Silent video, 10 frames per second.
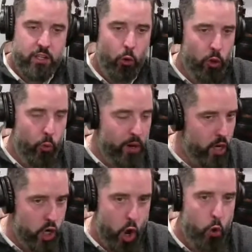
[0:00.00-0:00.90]
That's the only
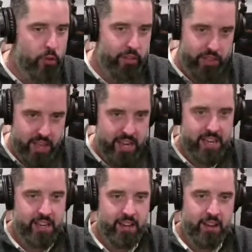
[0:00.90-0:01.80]
way to know the
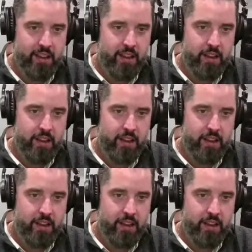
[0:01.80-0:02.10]
thing.